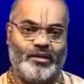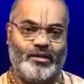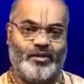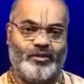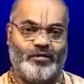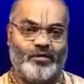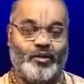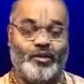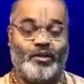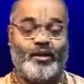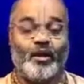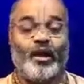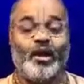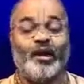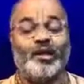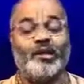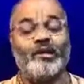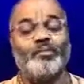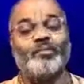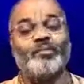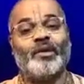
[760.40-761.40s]
We call
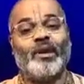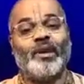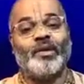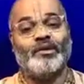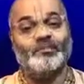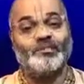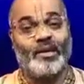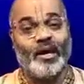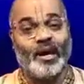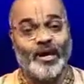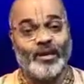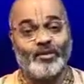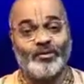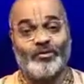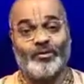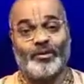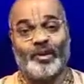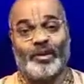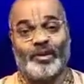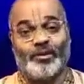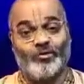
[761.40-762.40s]
him a
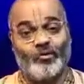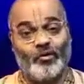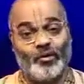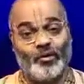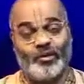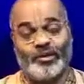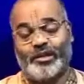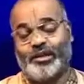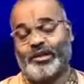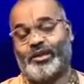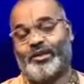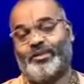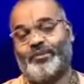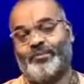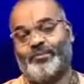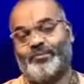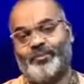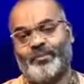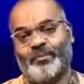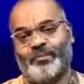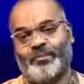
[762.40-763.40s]
sadhu, a devotee,
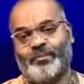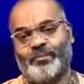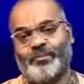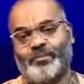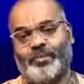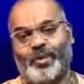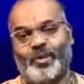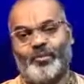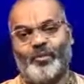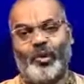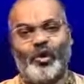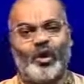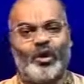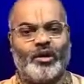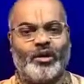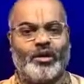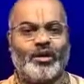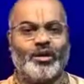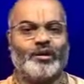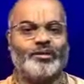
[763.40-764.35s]
a monk.